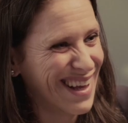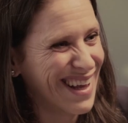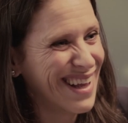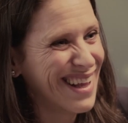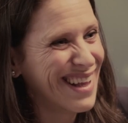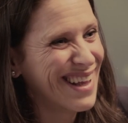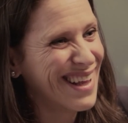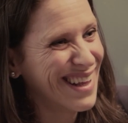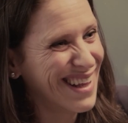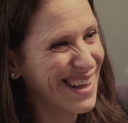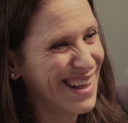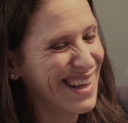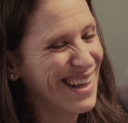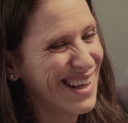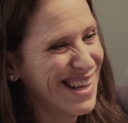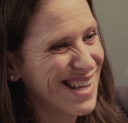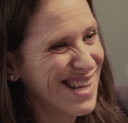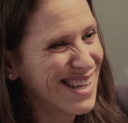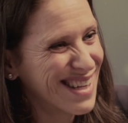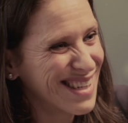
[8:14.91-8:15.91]
maybe a bit
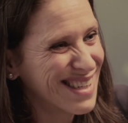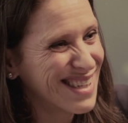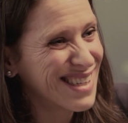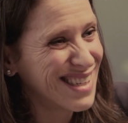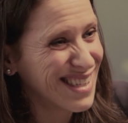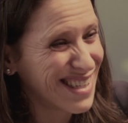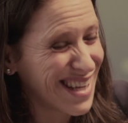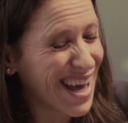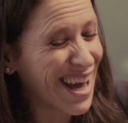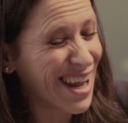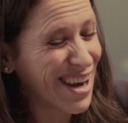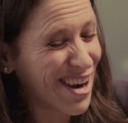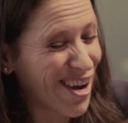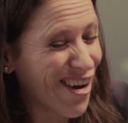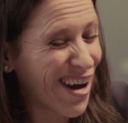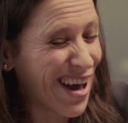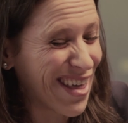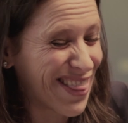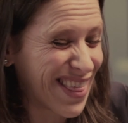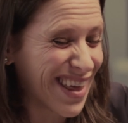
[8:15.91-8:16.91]
weighted, but uh, it's yeah,
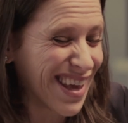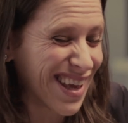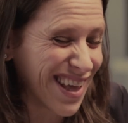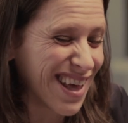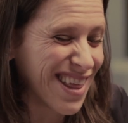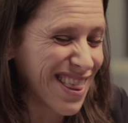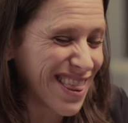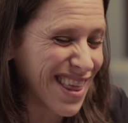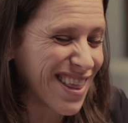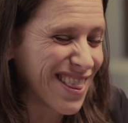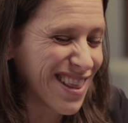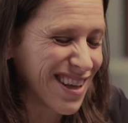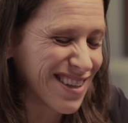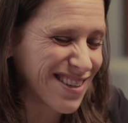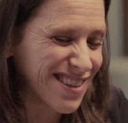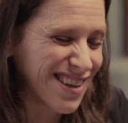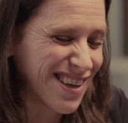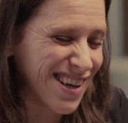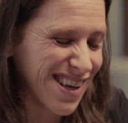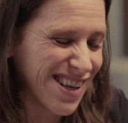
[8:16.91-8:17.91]
no, I think I think
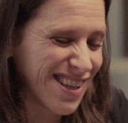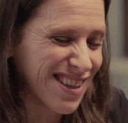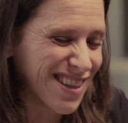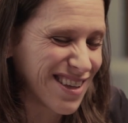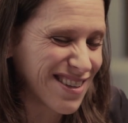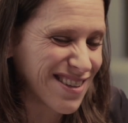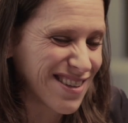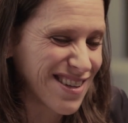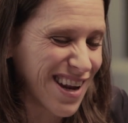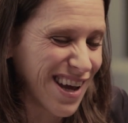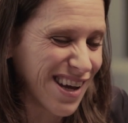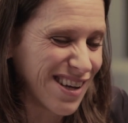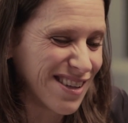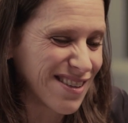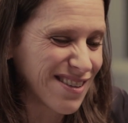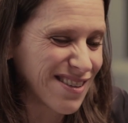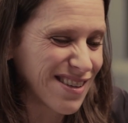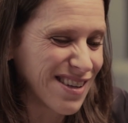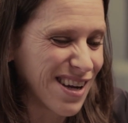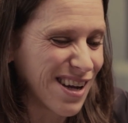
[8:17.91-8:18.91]
that's a that's a
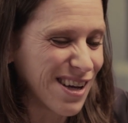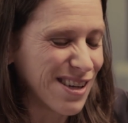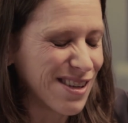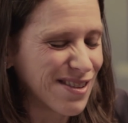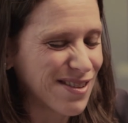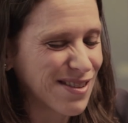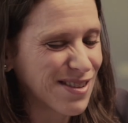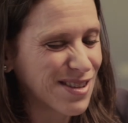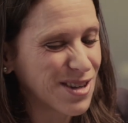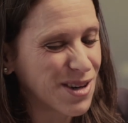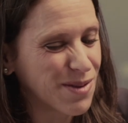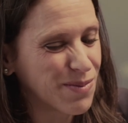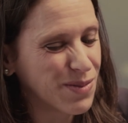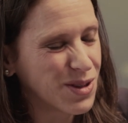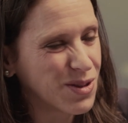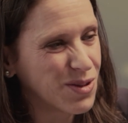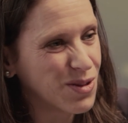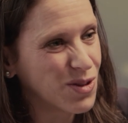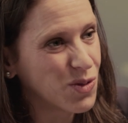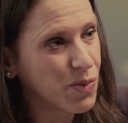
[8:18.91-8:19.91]
nice a nice
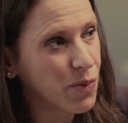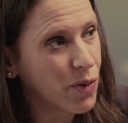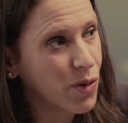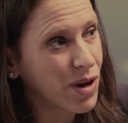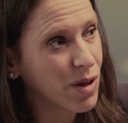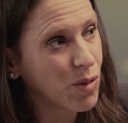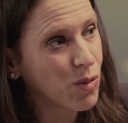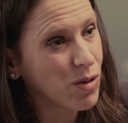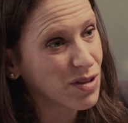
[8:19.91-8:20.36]
term to, to put it.